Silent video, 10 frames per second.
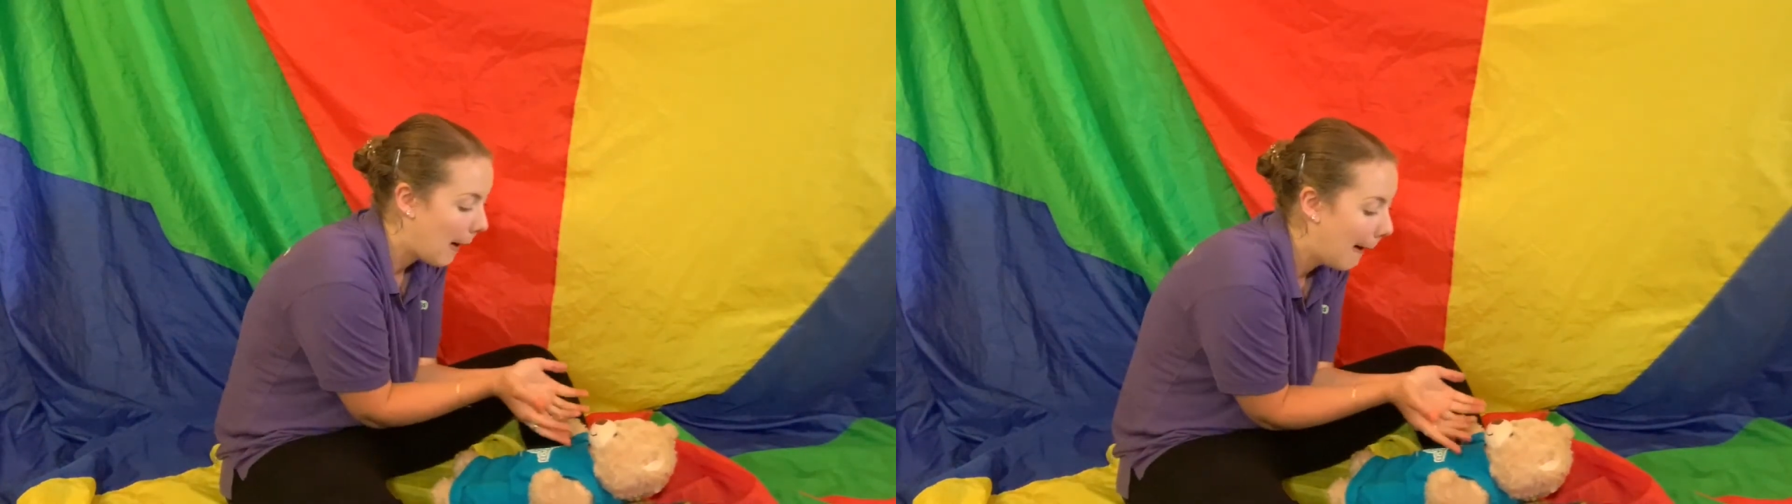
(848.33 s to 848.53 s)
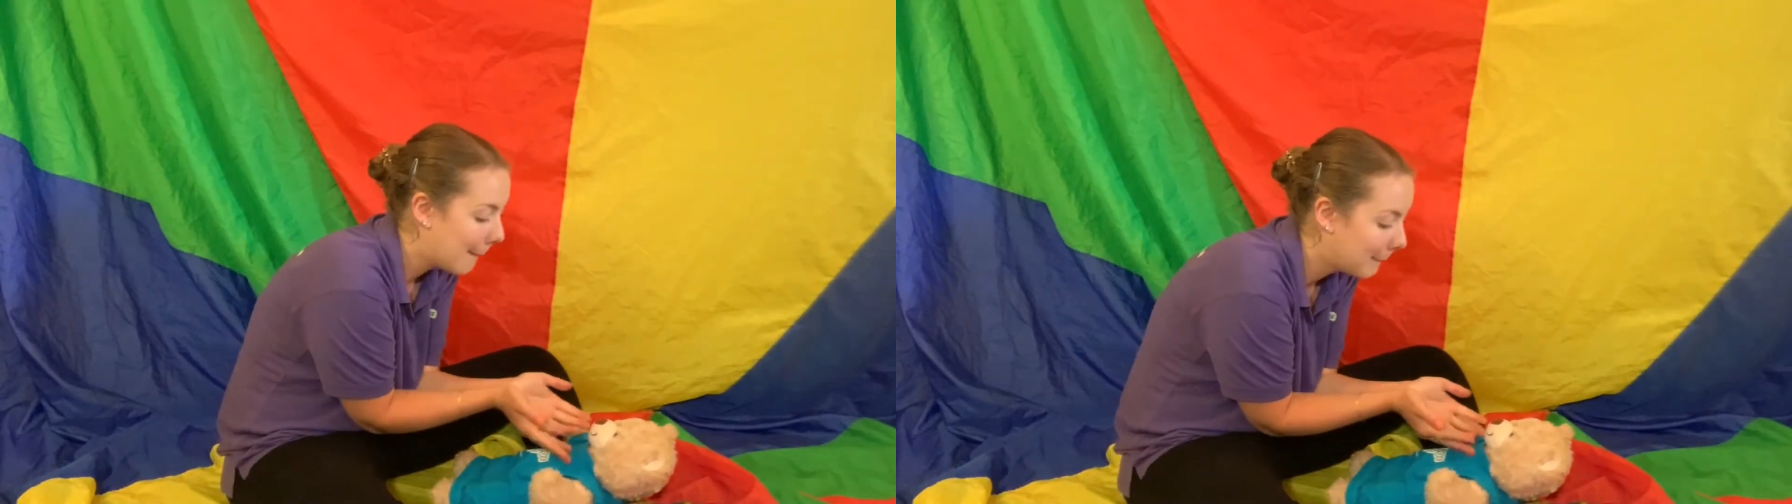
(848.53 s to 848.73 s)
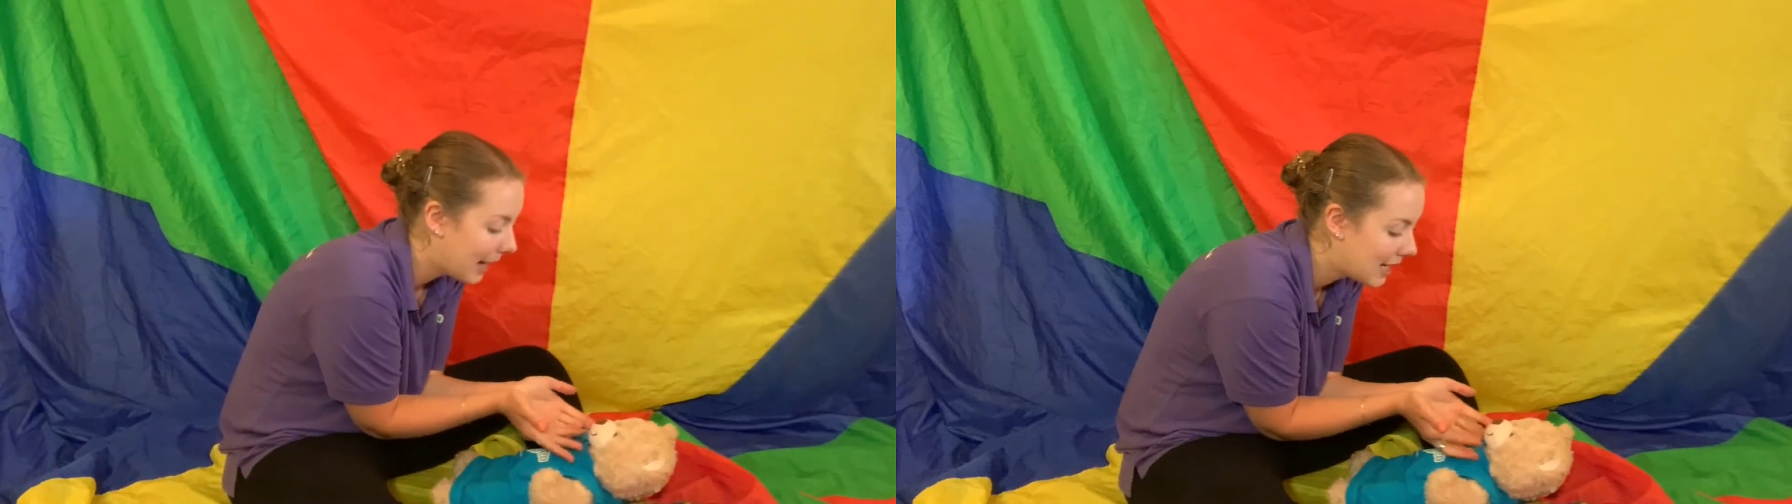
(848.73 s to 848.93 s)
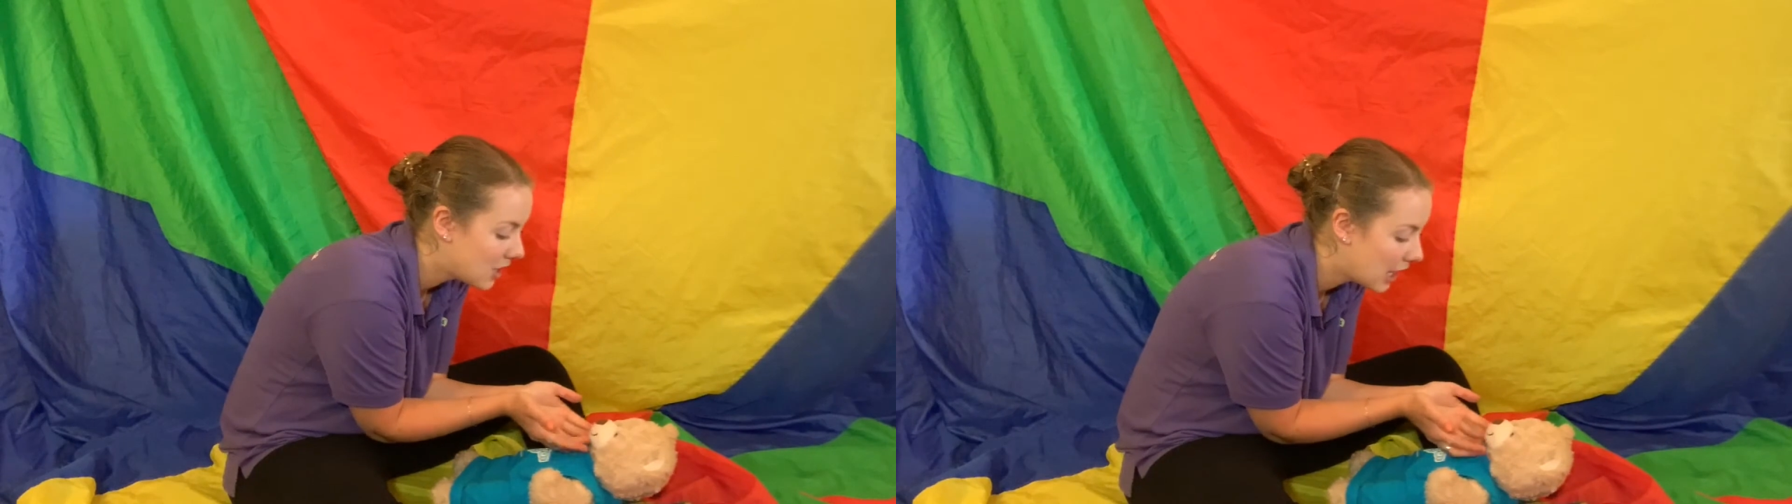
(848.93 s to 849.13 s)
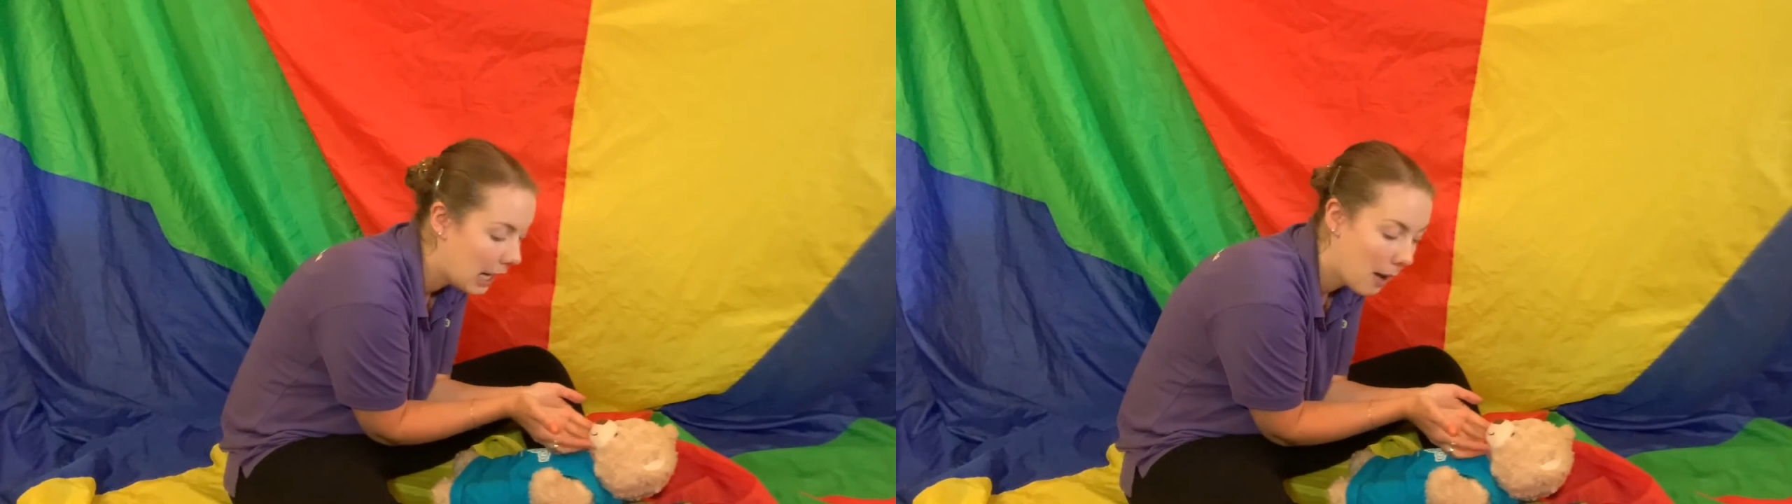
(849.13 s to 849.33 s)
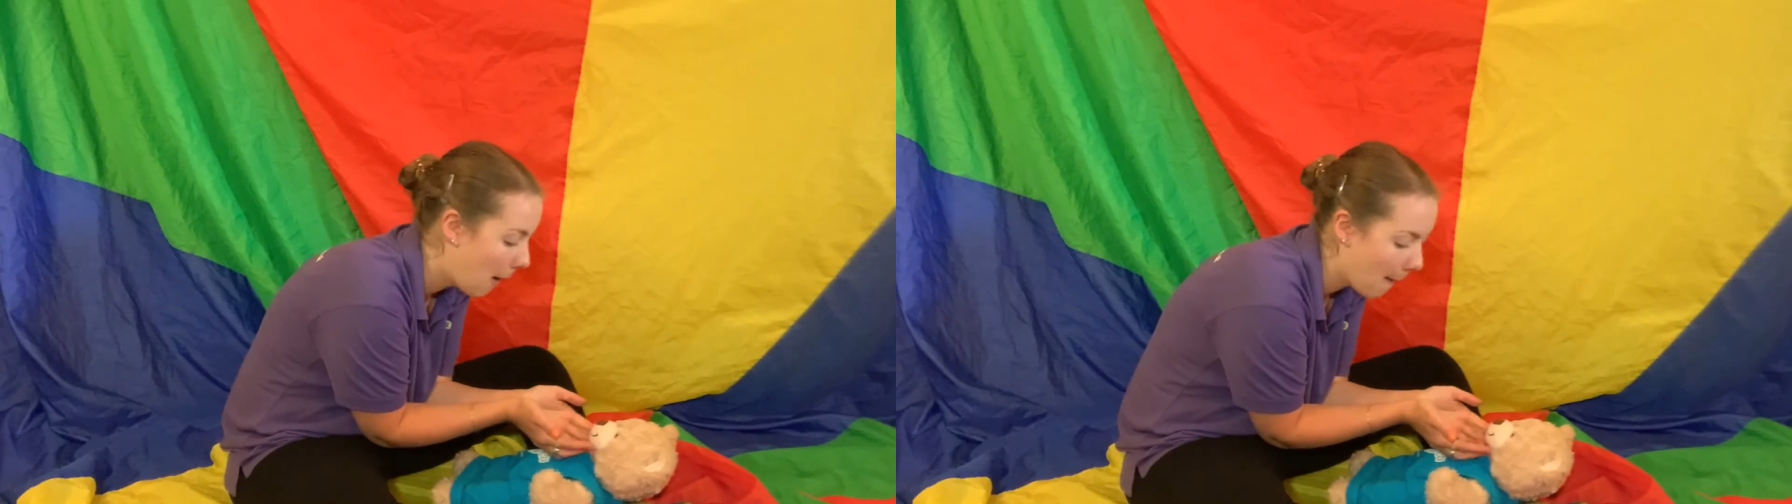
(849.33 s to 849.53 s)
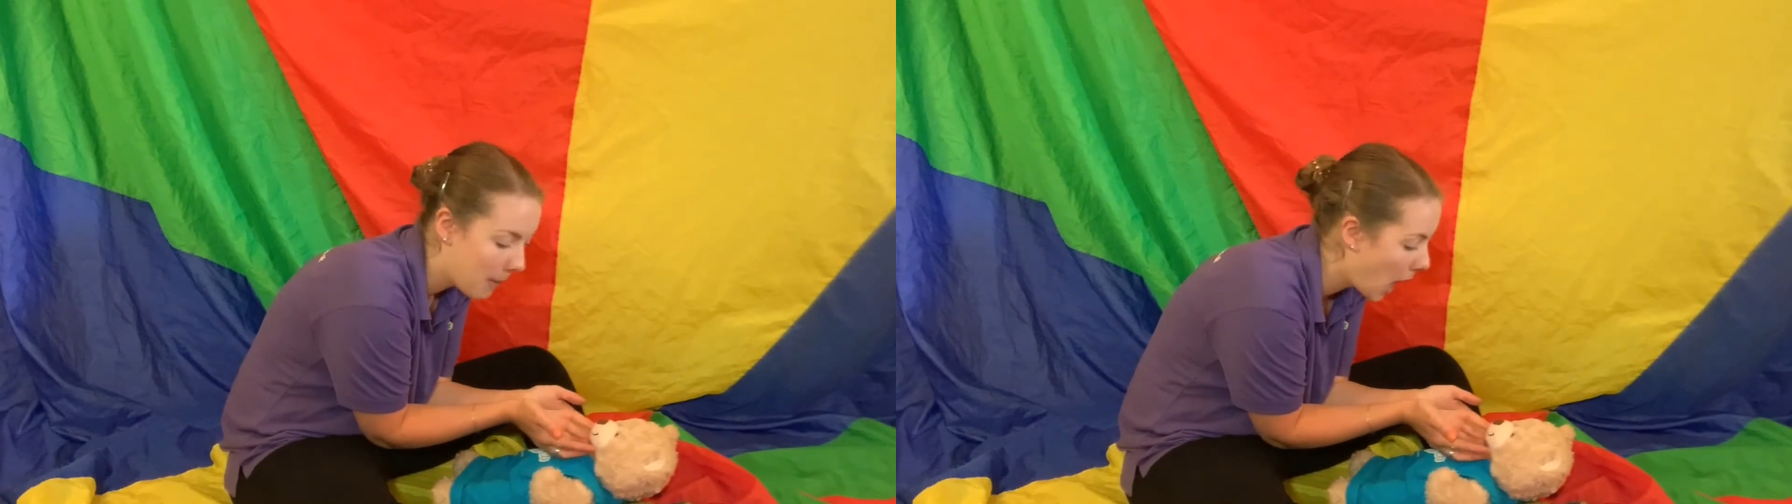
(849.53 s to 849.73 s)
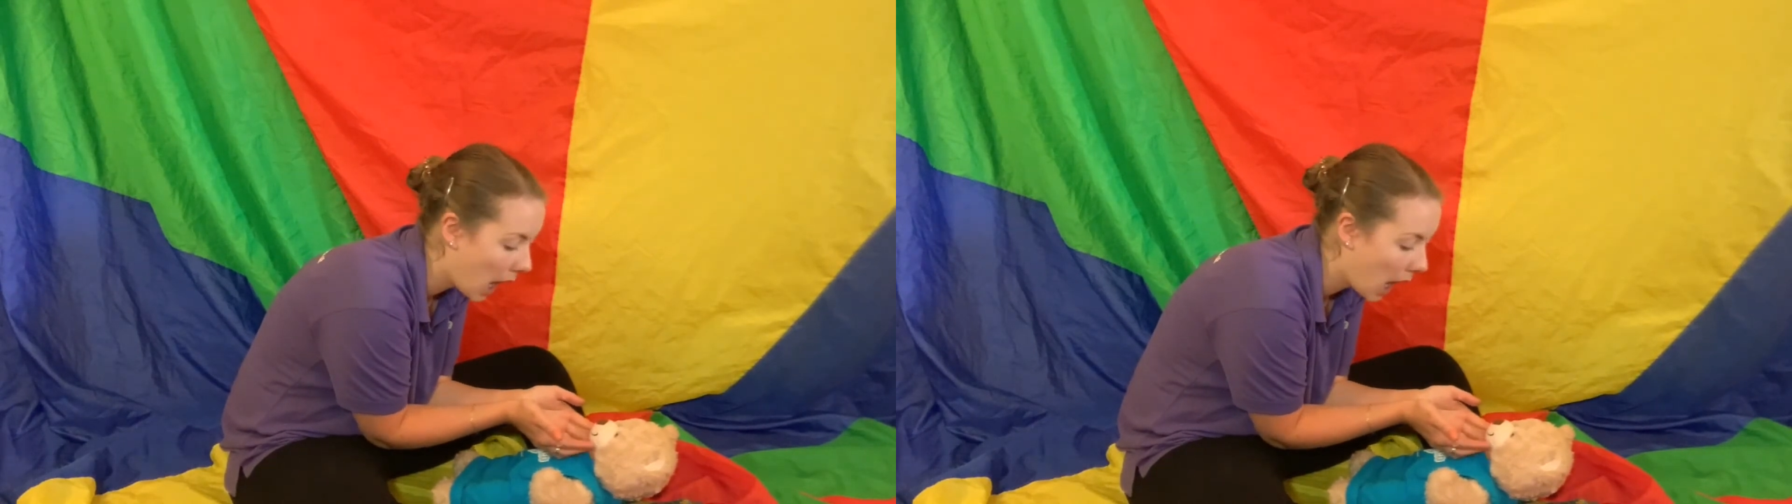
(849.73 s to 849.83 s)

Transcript: on my chin.